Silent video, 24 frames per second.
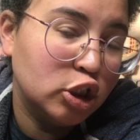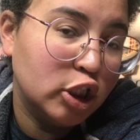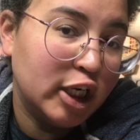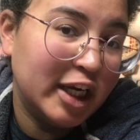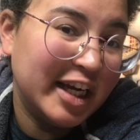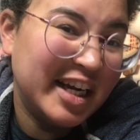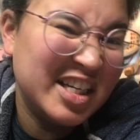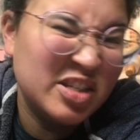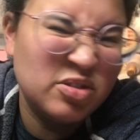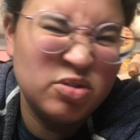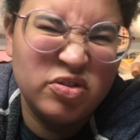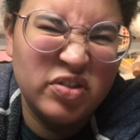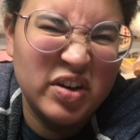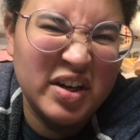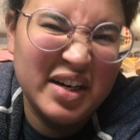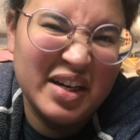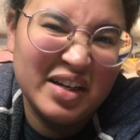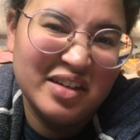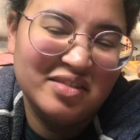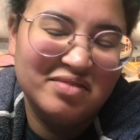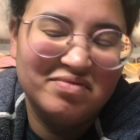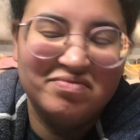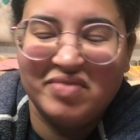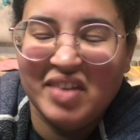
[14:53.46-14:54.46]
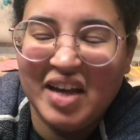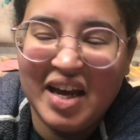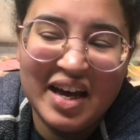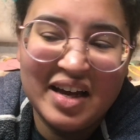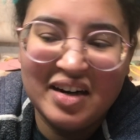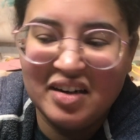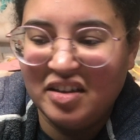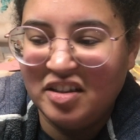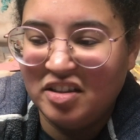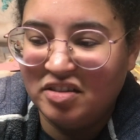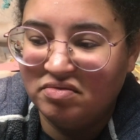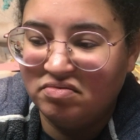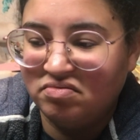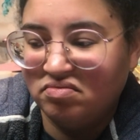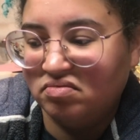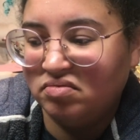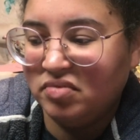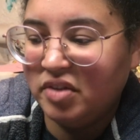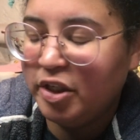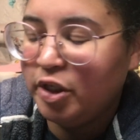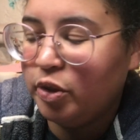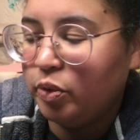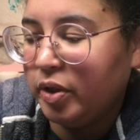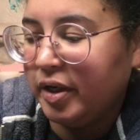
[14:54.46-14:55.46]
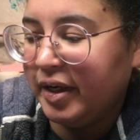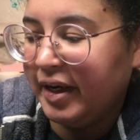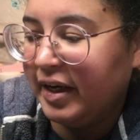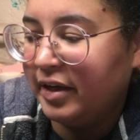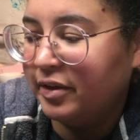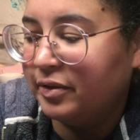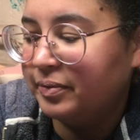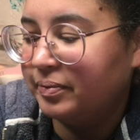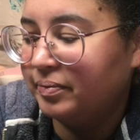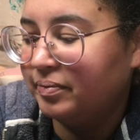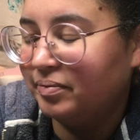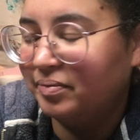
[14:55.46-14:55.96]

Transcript: I guess we'll find out. I don't know. It'll work out.